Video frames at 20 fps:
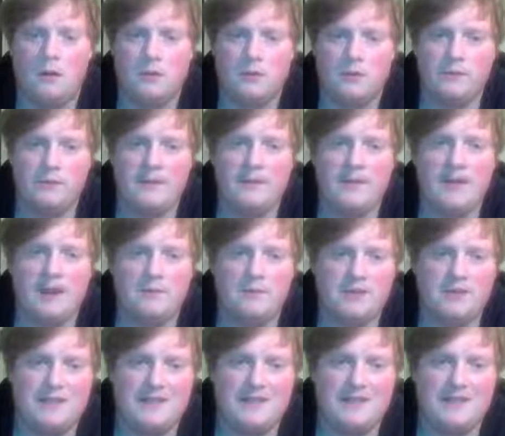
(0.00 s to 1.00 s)
So e
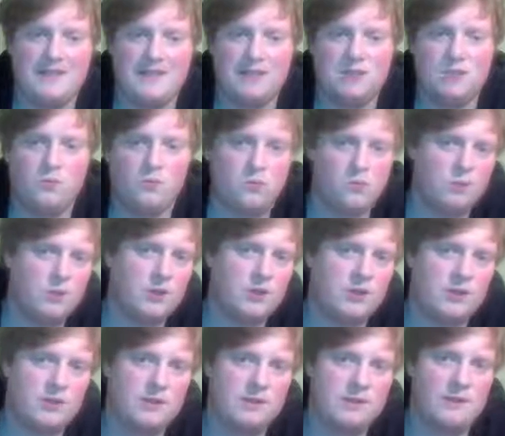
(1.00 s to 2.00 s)
captures d6
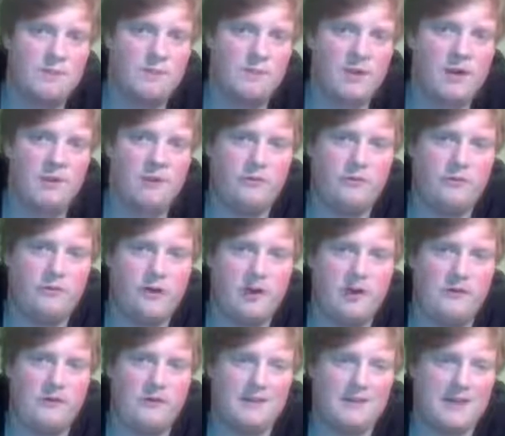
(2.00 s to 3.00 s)
was a better
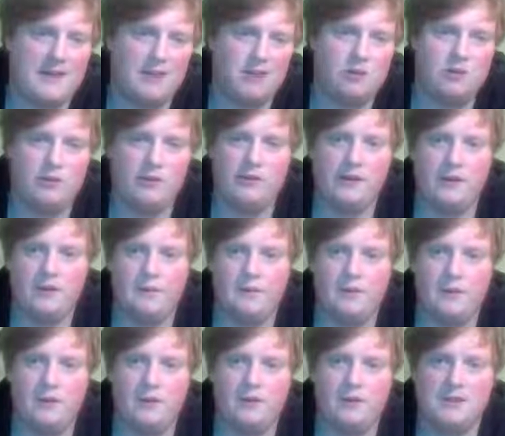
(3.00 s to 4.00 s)
try than h3,
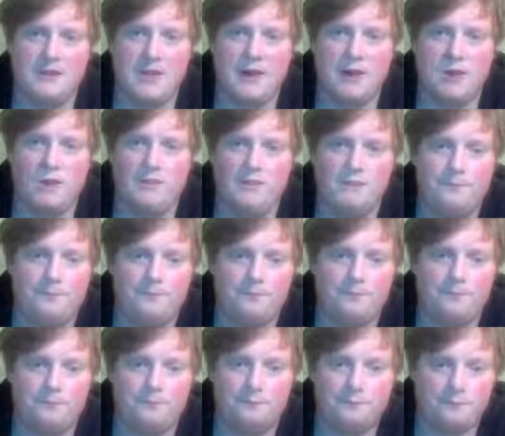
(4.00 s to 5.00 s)
because now,
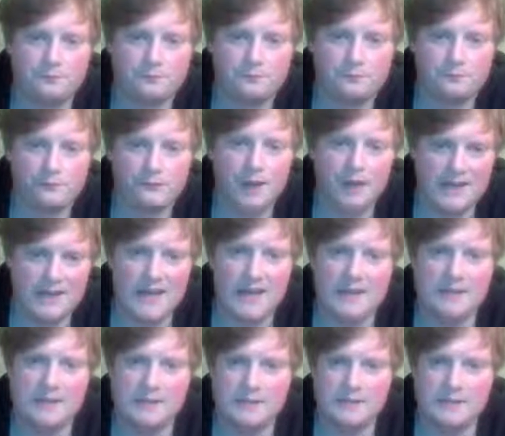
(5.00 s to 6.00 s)

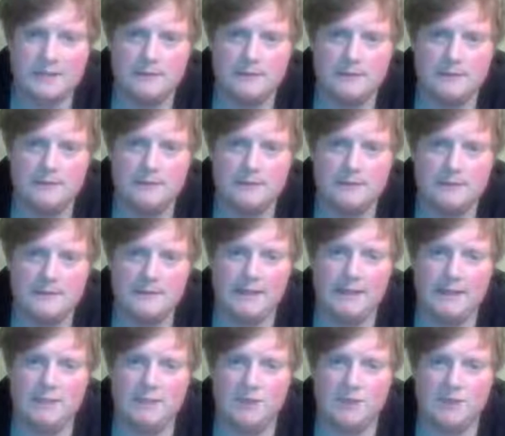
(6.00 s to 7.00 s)
yes, c
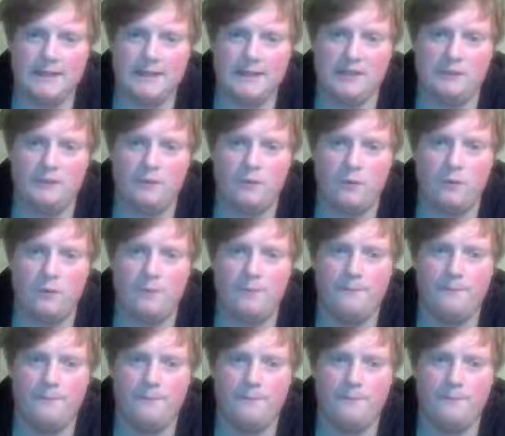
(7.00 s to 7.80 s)
captures d4.